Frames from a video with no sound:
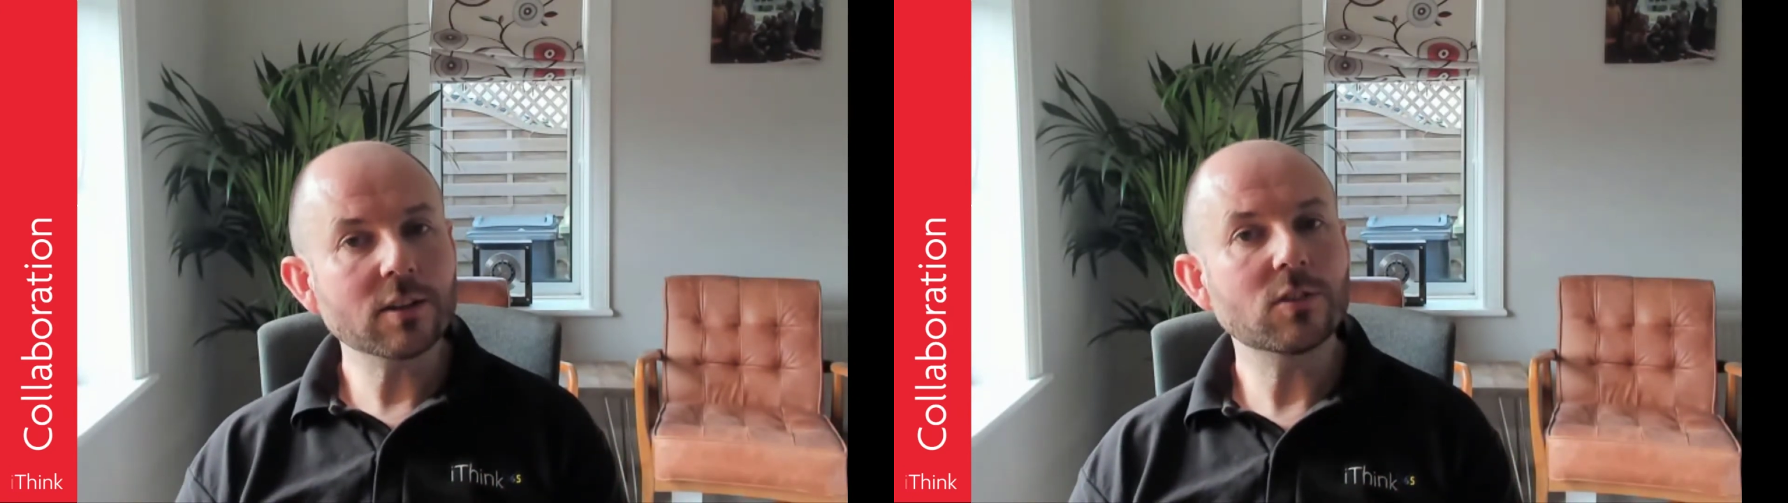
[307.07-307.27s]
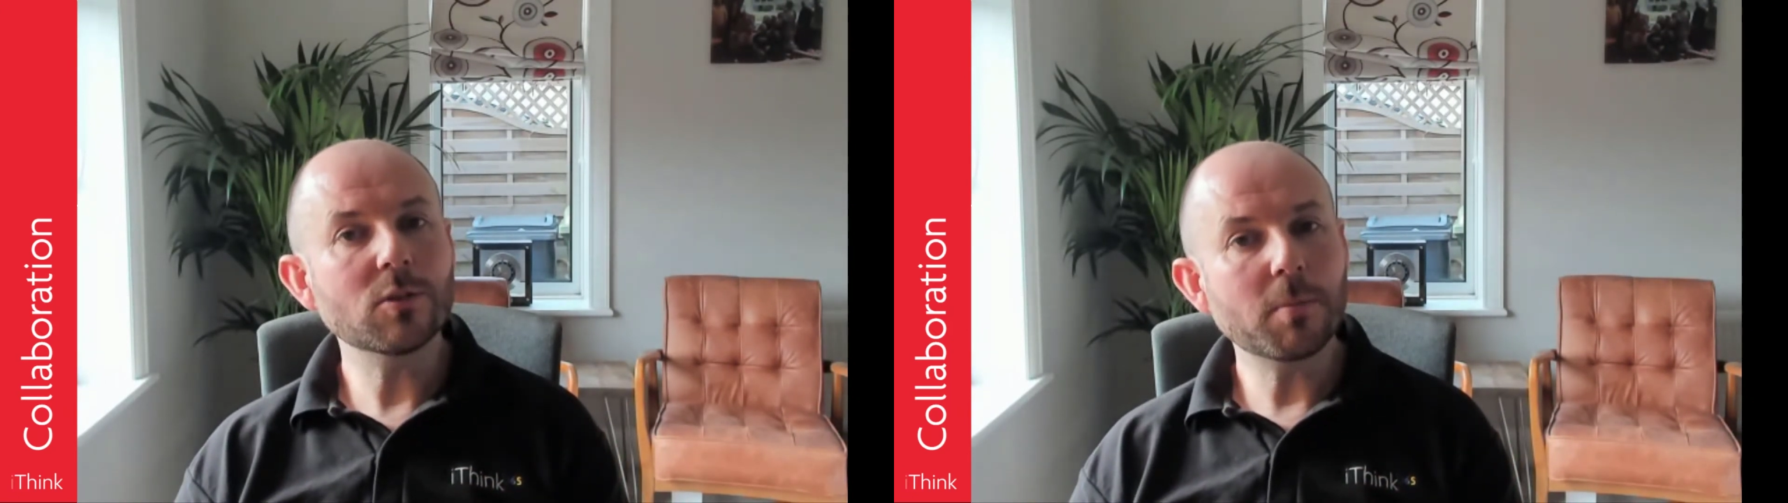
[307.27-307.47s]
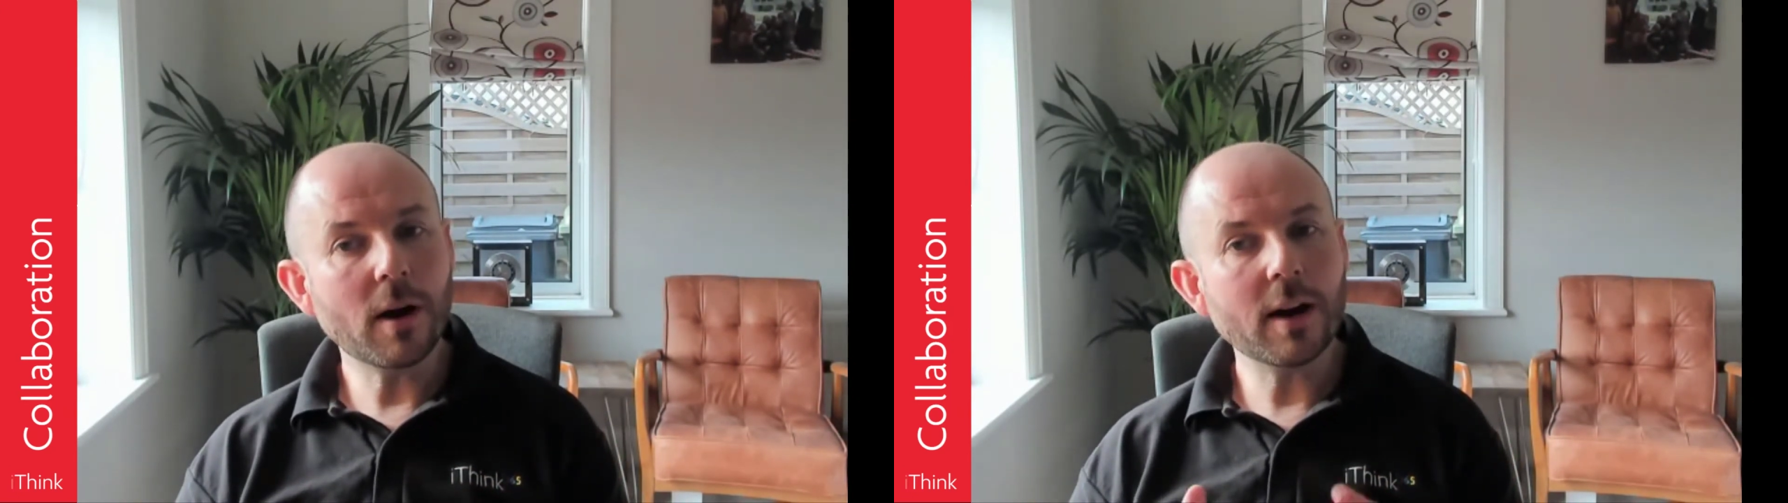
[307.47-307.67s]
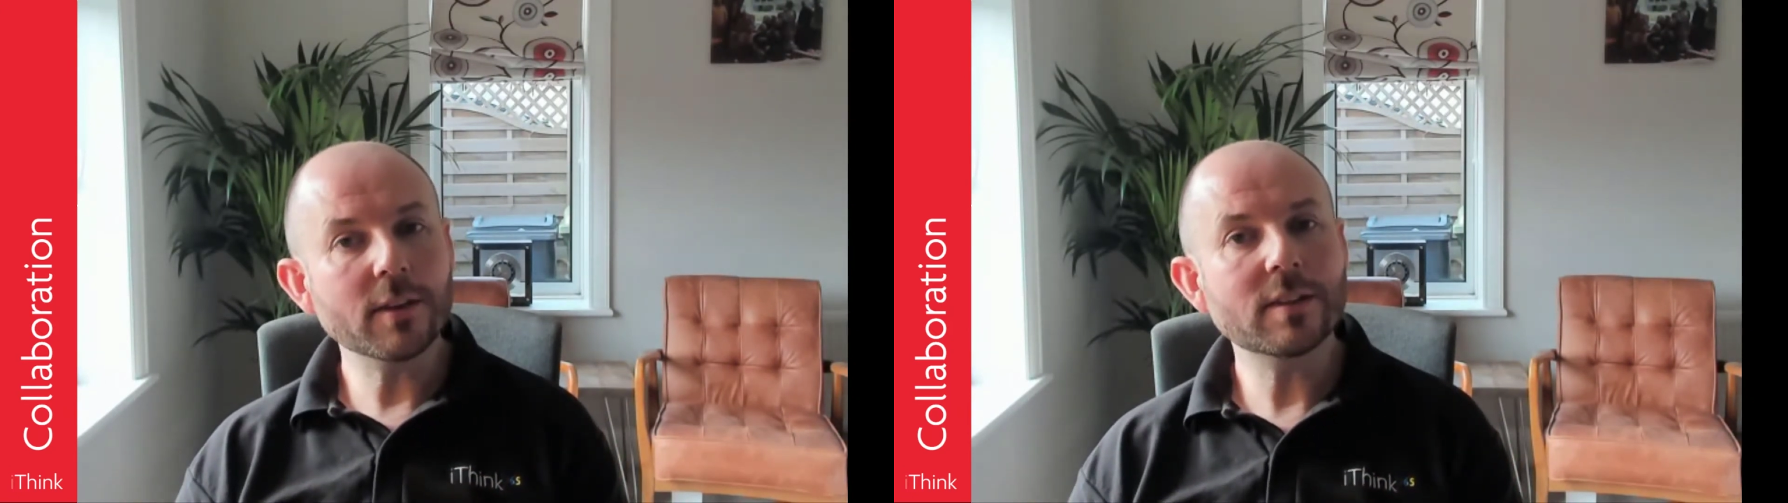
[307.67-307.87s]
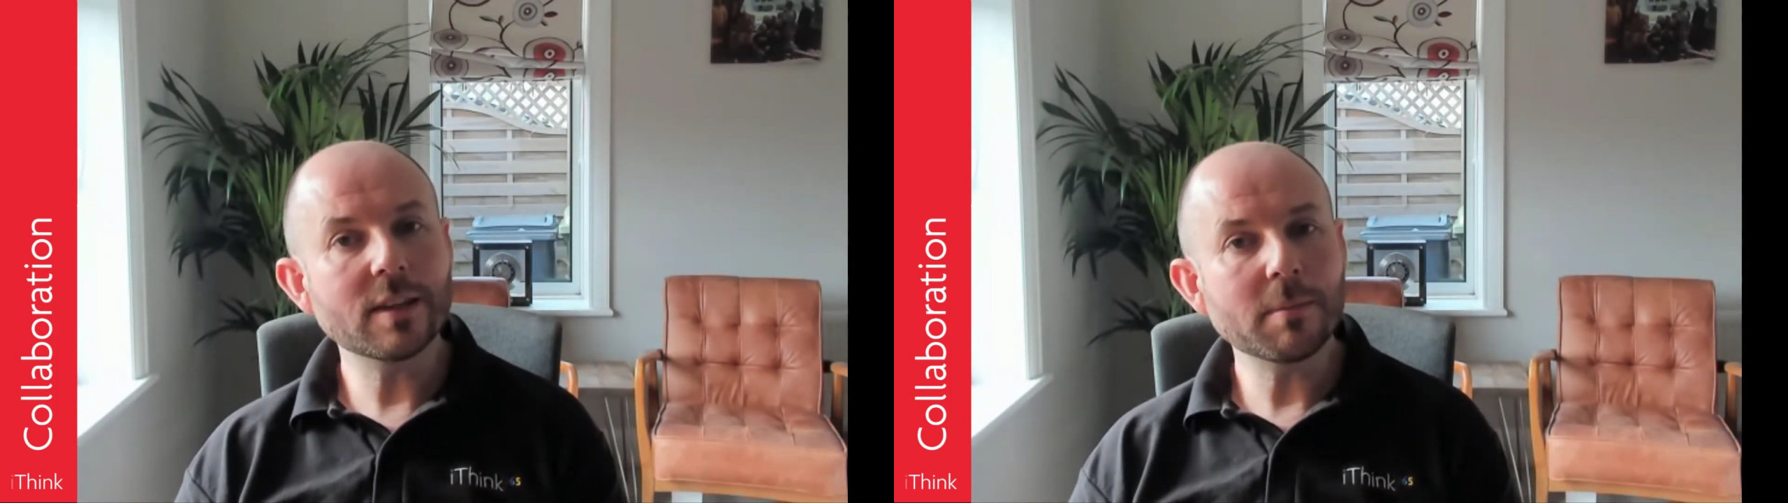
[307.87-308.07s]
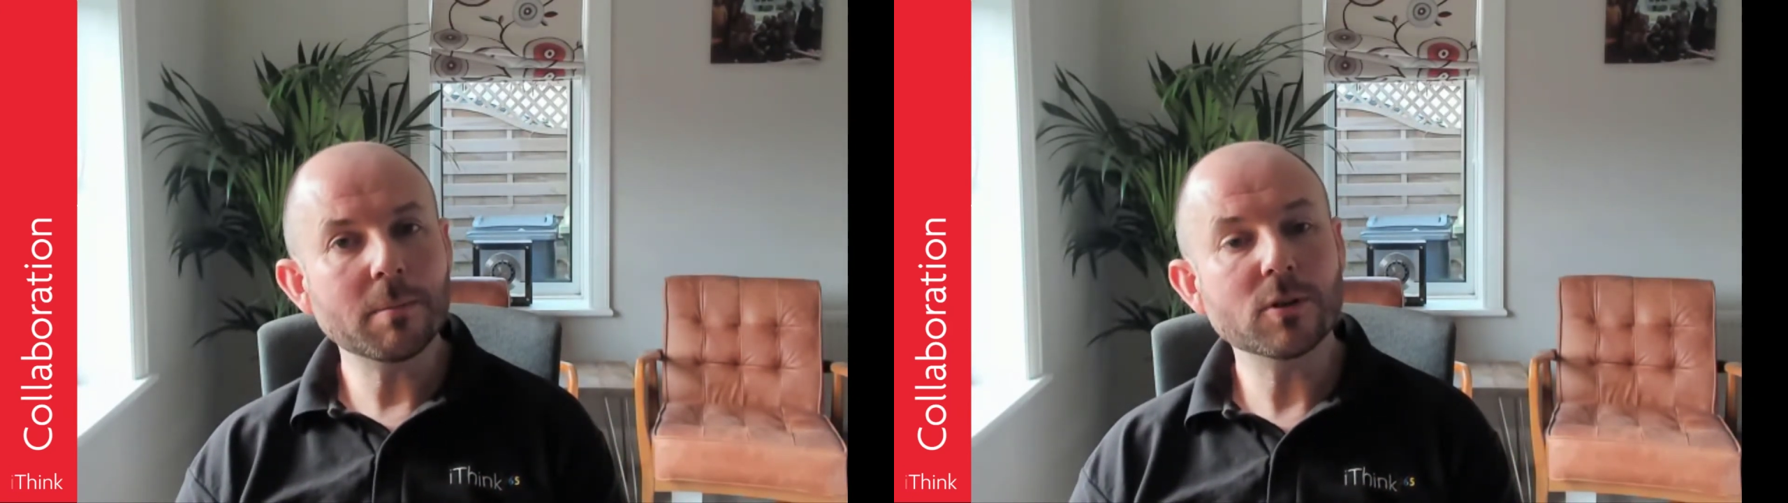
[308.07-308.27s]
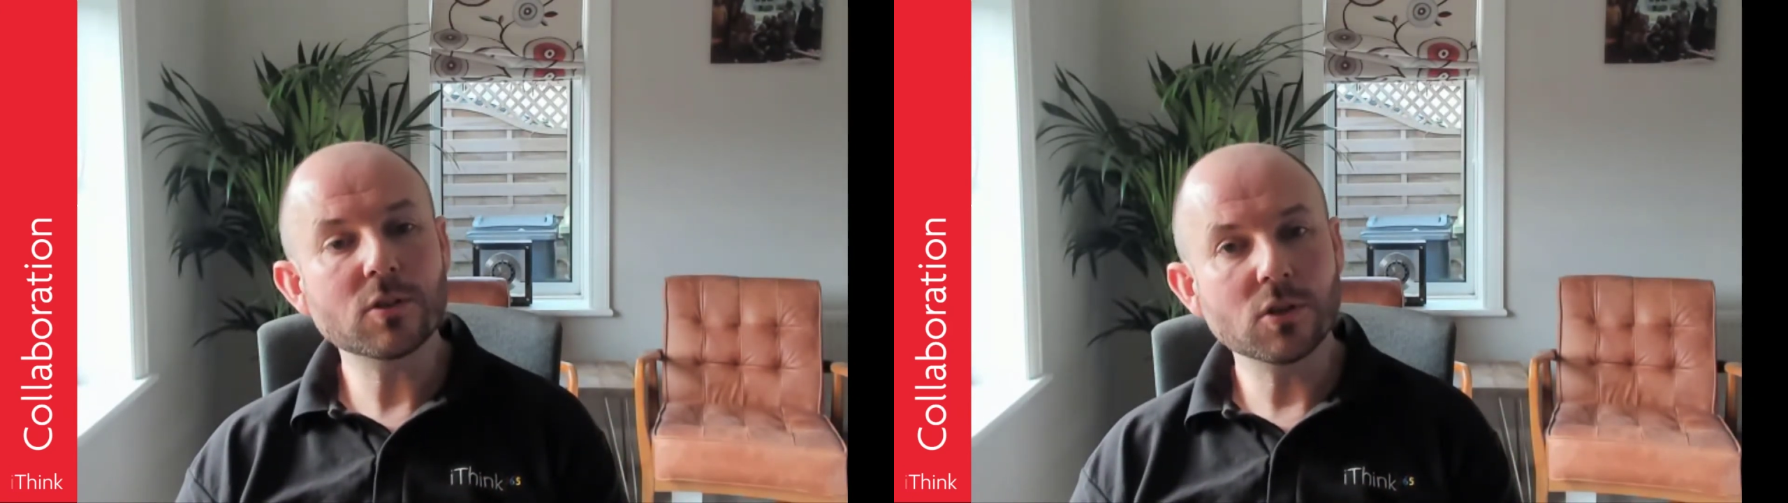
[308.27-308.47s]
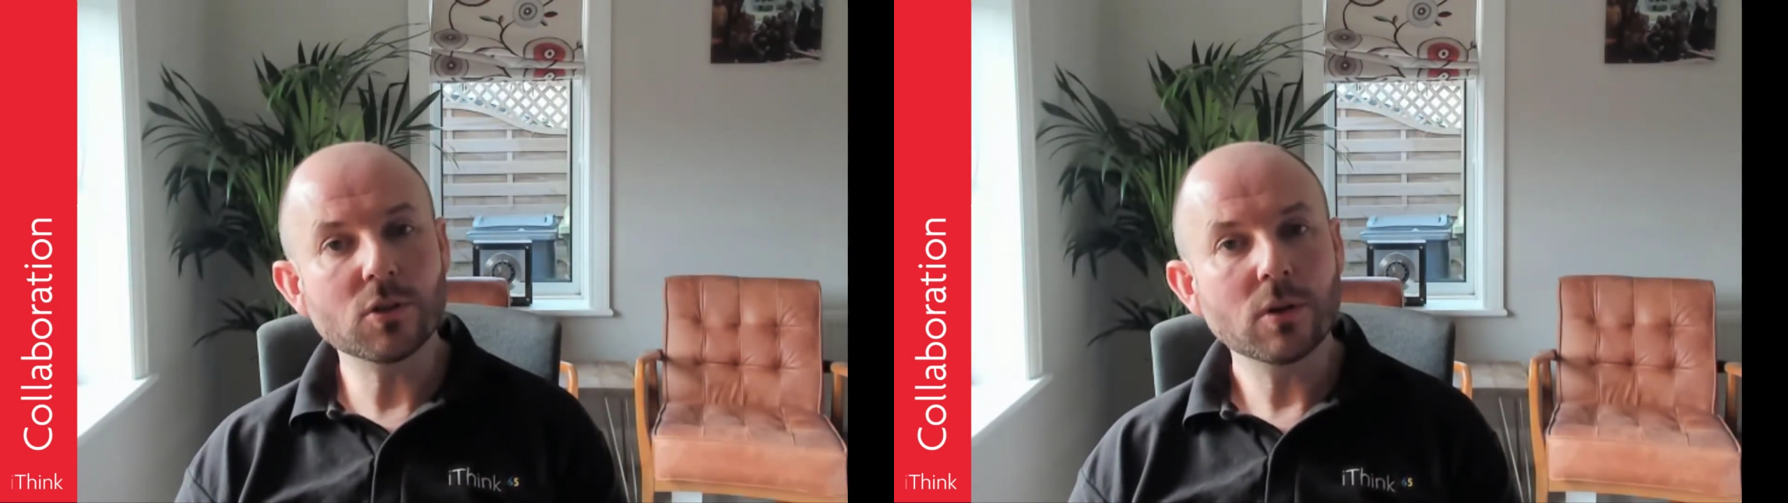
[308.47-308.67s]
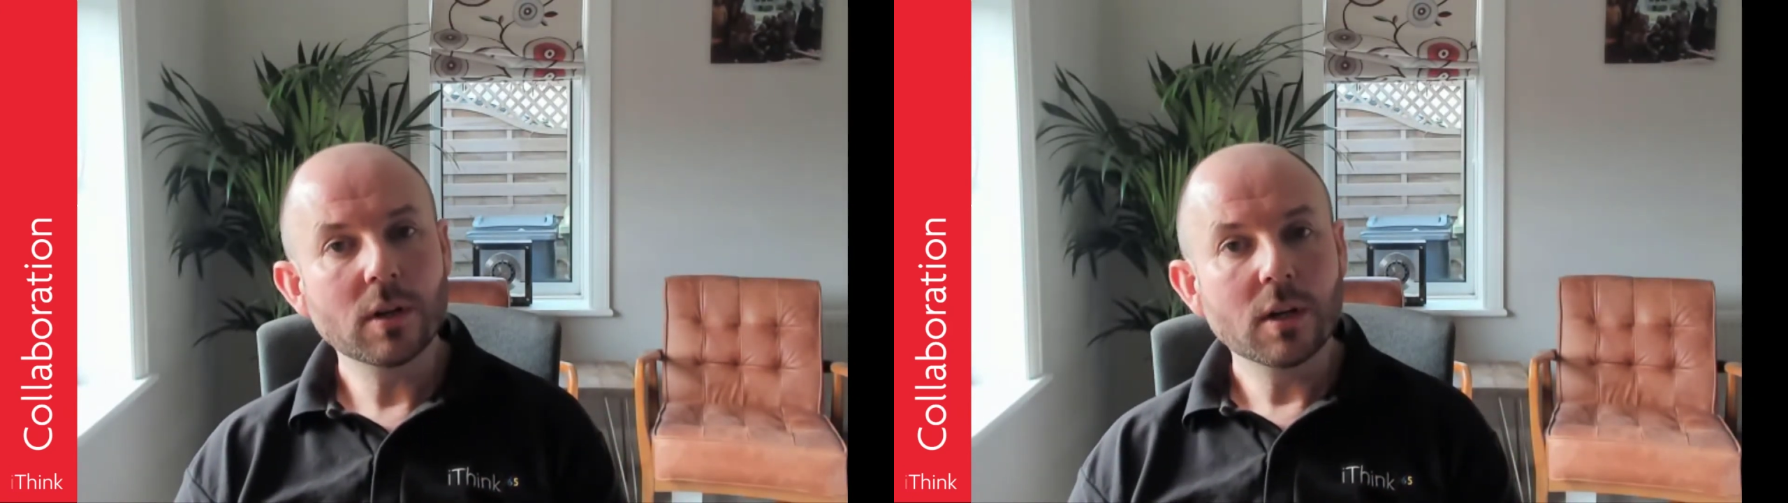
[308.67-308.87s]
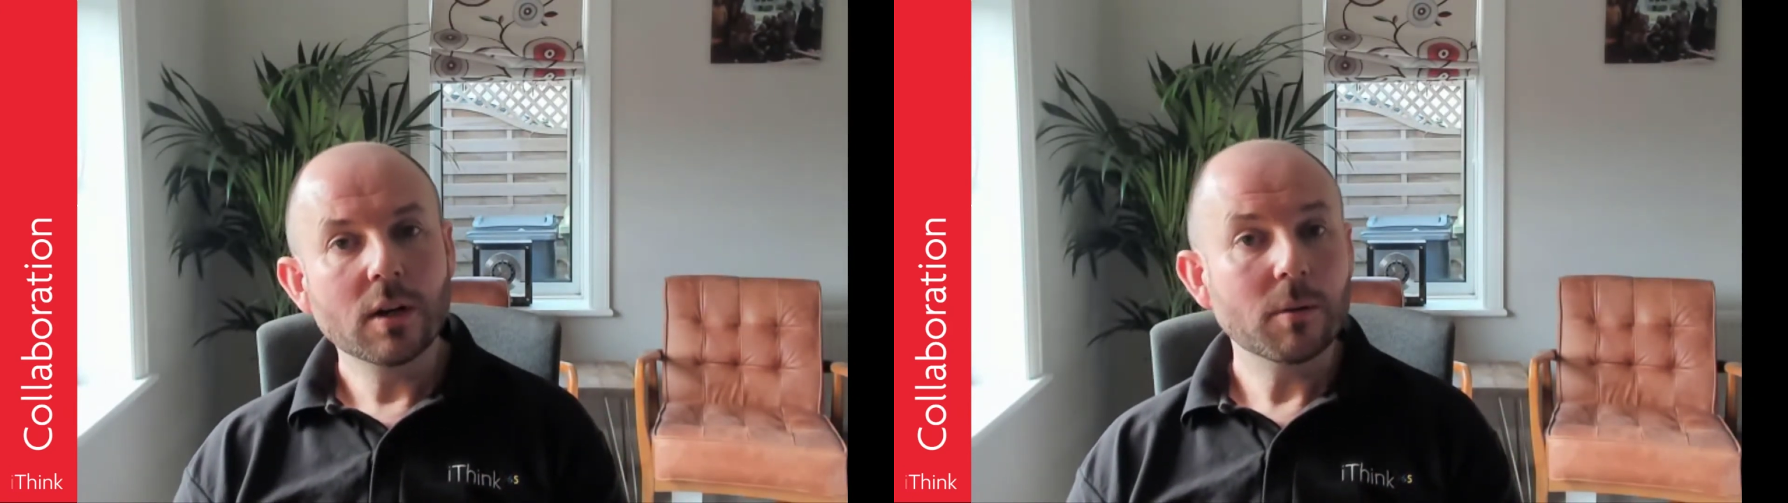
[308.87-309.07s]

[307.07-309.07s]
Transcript: back to by other team members who